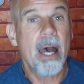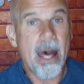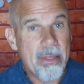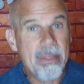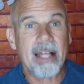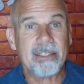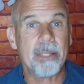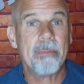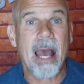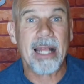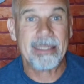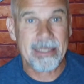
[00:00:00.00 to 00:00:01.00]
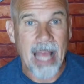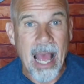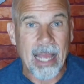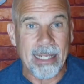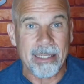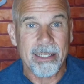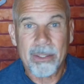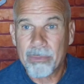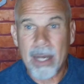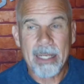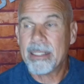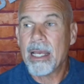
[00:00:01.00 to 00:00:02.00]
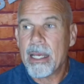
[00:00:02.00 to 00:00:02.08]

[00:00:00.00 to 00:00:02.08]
That's a bad sign, right?